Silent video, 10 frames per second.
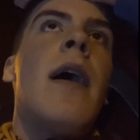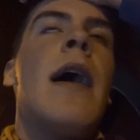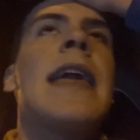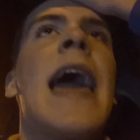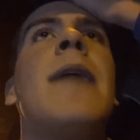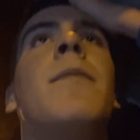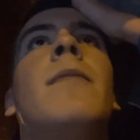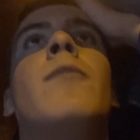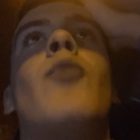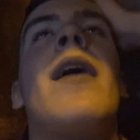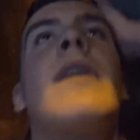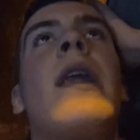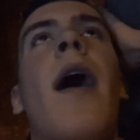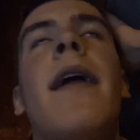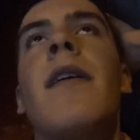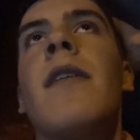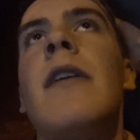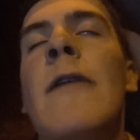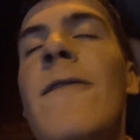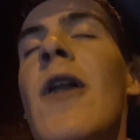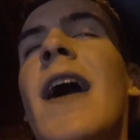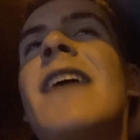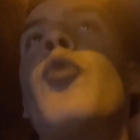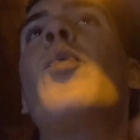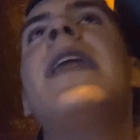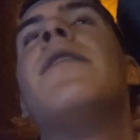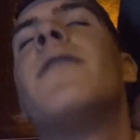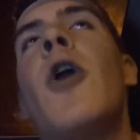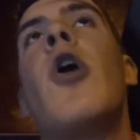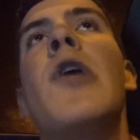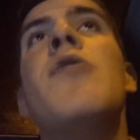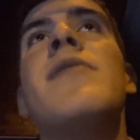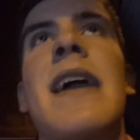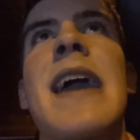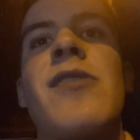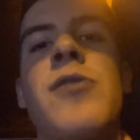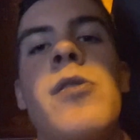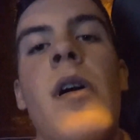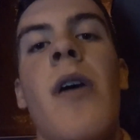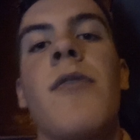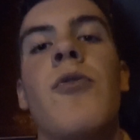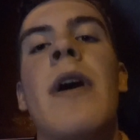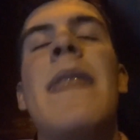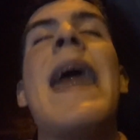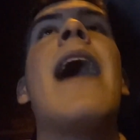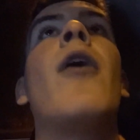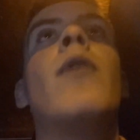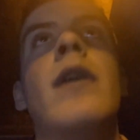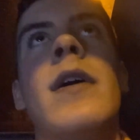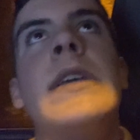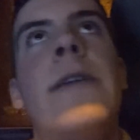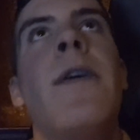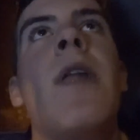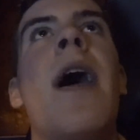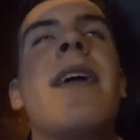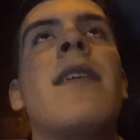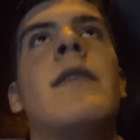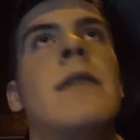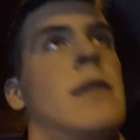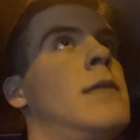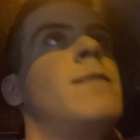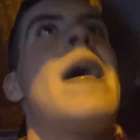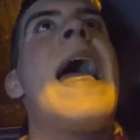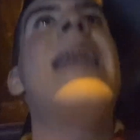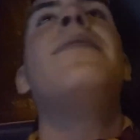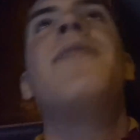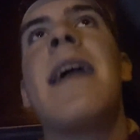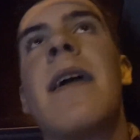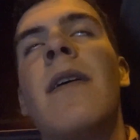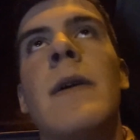A game where you feel like it's a win for not losing against Newcastle, and now you feel like anything,